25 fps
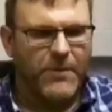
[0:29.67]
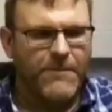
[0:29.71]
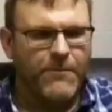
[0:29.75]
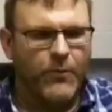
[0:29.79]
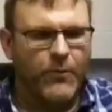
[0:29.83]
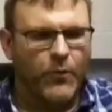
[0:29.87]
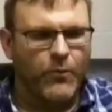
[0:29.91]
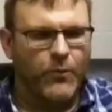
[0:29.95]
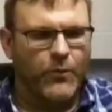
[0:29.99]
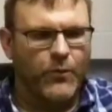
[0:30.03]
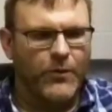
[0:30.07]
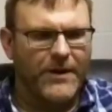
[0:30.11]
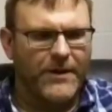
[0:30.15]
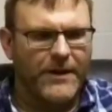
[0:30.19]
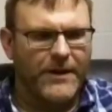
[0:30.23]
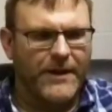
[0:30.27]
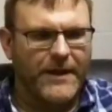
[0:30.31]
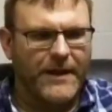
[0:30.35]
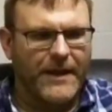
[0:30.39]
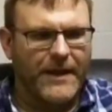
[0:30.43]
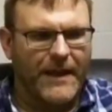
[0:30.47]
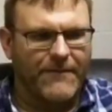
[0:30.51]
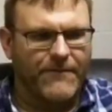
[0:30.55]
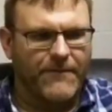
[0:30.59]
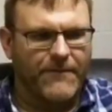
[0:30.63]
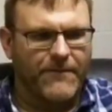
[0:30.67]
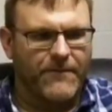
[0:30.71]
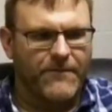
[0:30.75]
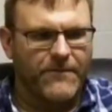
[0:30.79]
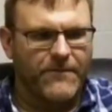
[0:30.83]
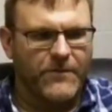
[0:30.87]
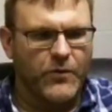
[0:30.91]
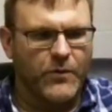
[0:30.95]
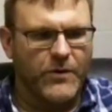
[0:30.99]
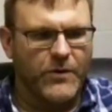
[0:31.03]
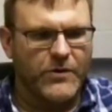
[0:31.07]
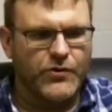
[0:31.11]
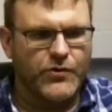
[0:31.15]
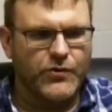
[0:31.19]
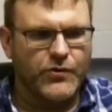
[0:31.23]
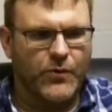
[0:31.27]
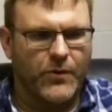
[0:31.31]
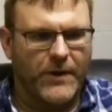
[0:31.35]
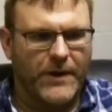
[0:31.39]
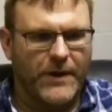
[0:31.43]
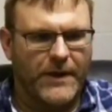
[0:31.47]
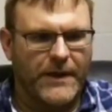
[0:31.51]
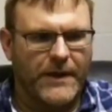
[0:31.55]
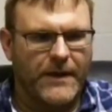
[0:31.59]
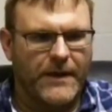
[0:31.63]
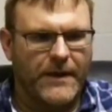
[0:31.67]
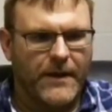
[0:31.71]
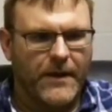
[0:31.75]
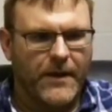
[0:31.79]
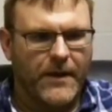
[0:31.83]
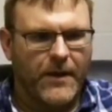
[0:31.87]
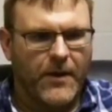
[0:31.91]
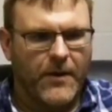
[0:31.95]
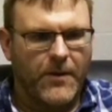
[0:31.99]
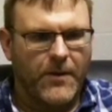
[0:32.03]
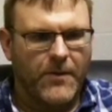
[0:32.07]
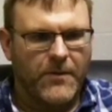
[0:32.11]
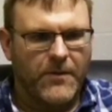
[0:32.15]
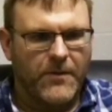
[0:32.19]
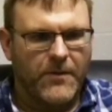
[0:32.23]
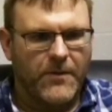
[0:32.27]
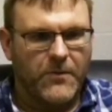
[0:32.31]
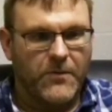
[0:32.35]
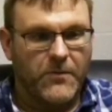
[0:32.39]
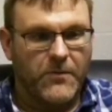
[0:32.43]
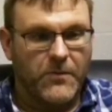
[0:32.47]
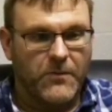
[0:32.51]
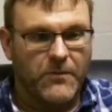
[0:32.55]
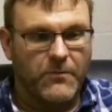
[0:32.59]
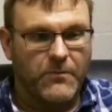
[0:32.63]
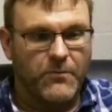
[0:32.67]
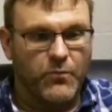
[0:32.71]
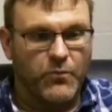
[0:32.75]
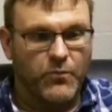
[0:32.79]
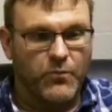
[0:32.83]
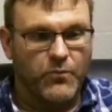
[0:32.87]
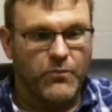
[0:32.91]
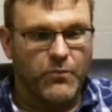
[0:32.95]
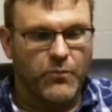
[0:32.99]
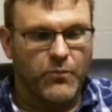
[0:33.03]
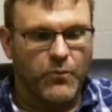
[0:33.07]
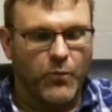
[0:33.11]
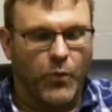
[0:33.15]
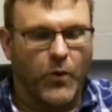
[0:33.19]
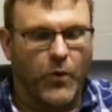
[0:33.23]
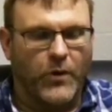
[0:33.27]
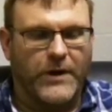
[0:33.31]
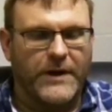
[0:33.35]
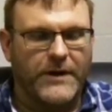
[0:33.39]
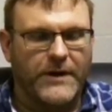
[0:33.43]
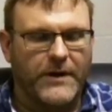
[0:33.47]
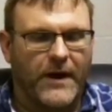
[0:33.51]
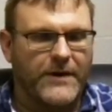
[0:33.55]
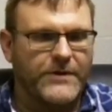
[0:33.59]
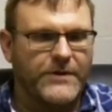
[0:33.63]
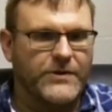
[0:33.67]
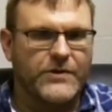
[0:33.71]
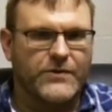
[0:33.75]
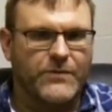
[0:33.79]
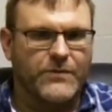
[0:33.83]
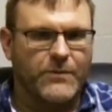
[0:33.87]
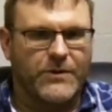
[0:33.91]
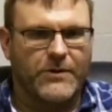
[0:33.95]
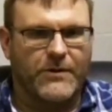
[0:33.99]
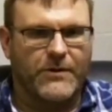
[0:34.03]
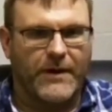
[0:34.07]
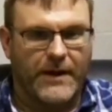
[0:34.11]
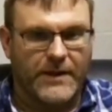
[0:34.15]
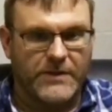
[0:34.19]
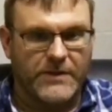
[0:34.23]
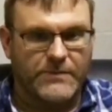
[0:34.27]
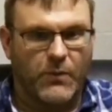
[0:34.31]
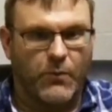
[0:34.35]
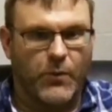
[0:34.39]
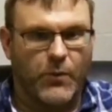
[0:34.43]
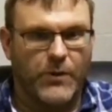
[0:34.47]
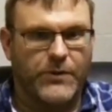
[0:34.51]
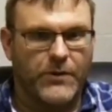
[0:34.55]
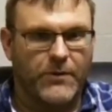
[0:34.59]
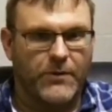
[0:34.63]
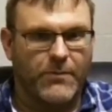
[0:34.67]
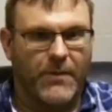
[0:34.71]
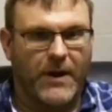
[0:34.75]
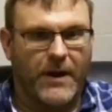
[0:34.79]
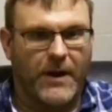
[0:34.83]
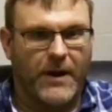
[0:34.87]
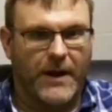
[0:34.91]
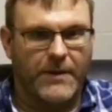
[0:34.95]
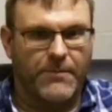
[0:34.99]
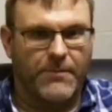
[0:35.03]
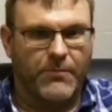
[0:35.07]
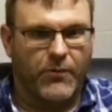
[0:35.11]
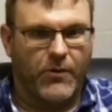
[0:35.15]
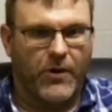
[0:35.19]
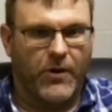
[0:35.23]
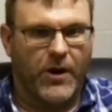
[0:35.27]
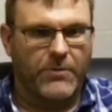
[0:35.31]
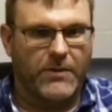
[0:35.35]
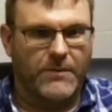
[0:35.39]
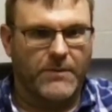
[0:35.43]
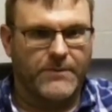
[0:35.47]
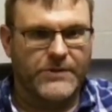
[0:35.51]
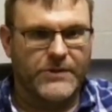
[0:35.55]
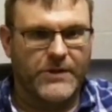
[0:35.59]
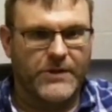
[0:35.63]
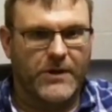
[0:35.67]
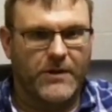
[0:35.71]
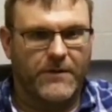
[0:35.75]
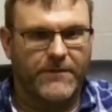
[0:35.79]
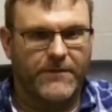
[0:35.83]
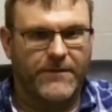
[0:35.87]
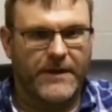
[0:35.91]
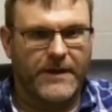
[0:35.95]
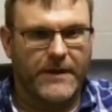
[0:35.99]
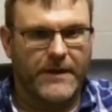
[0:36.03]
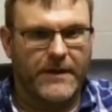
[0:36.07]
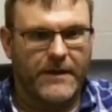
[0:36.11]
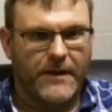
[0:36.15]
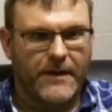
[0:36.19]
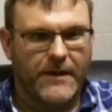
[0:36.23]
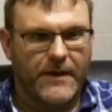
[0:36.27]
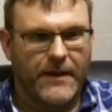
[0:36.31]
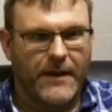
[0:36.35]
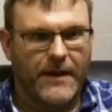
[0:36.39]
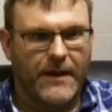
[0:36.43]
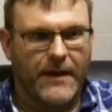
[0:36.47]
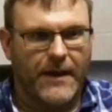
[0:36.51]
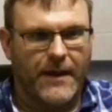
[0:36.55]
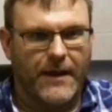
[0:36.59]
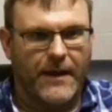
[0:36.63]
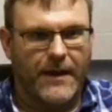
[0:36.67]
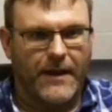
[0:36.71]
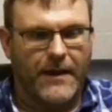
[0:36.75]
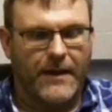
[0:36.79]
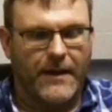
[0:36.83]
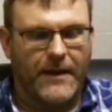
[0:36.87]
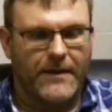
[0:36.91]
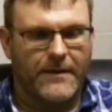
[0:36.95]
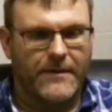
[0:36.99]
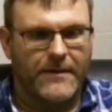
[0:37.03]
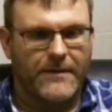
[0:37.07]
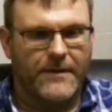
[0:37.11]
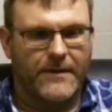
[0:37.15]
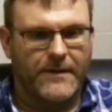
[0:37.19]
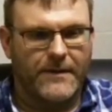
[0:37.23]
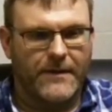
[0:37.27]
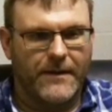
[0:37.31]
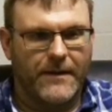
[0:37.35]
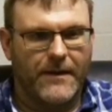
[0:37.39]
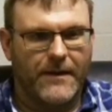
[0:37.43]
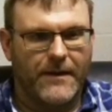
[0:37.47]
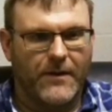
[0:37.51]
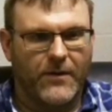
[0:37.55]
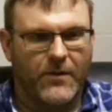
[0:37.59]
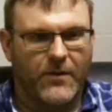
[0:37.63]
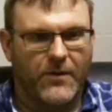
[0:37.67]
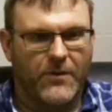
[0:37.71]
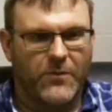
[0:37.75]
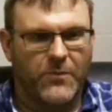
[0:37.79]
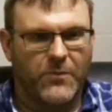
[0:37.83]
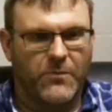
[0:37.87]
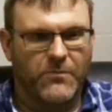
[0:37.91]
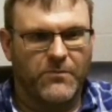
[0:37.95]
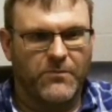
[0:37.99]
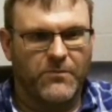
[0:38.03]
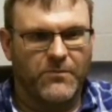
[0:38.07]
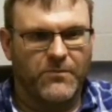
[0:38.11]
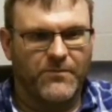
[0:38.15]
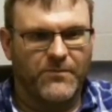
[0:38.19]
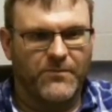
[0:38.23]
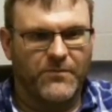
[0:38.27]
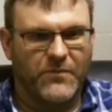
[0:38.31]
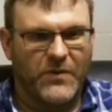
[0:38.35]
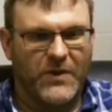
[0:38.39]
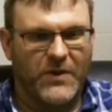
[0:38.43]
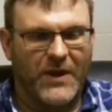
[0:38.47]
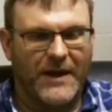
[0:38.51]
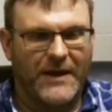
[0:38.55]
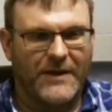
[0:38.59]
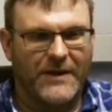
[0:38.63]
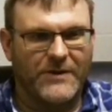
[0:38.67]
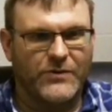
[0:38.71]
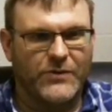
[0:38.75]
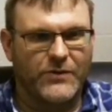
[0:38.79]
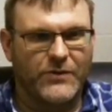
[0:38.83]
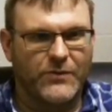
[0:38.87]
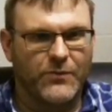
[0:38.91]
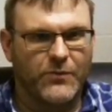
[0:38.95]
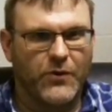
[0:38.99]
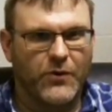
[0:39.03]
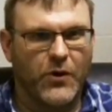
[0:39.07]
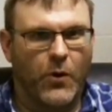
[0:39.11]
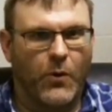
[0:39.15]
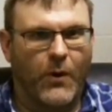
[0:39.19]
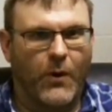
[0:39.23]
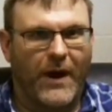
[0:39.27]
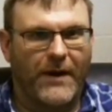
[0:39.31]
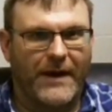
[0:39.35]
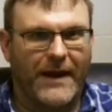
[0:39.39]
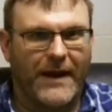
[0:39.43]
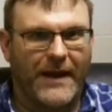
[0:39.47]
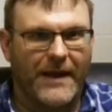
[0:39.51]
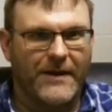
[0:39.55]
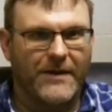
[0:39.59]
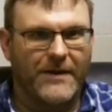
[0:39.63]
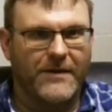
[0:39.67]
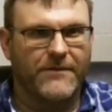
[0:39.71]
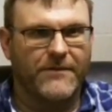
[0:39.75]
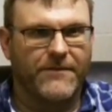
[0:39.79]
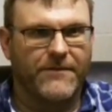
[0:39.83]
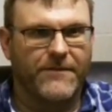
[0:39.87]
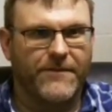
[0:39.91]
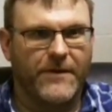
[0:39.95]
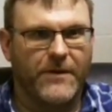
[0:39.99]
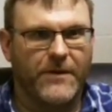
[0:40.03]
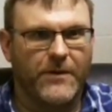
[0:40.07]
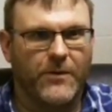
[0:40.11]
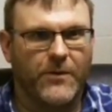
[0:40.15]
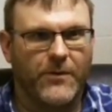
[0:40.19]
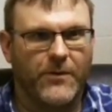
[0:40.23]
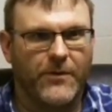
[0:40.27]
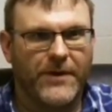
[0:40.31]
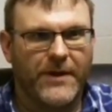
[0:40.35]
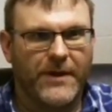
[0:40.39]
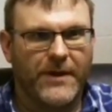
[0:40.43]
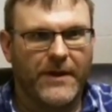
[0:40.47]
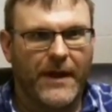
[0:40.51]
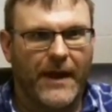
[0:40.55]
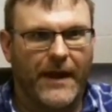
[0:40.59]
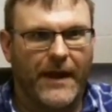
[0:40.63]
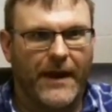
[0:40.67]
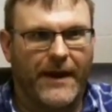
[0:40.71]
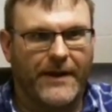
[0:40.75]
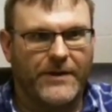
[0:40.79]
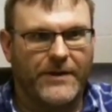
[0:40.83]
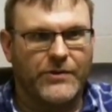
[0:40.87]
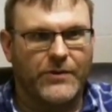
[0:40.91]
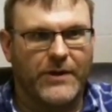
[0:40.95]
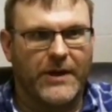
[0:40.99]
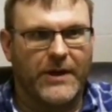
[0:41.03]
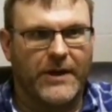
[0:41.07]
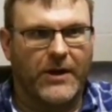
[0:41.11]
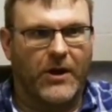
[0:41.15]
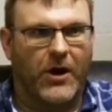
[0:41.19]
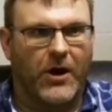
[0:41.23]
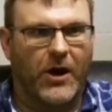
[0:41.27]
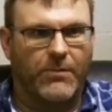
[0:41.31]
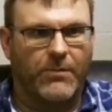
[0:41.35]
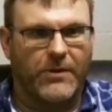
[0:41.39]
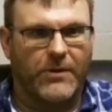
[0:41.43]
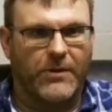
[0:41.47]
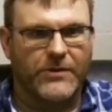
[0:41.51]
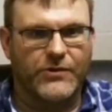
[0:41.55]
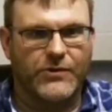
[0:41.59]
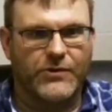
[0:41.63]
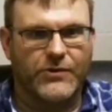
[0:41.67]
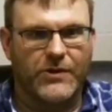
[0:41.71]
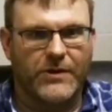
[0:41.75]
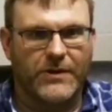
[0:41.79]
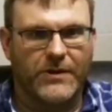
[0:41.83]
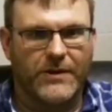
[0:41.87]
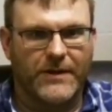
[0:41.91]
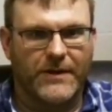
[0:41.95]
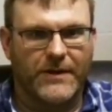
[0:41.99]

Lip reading: People really, if you enjoy working not just with your hands, but with your mind, problem solving, and getting to go out into the field and actually accomplish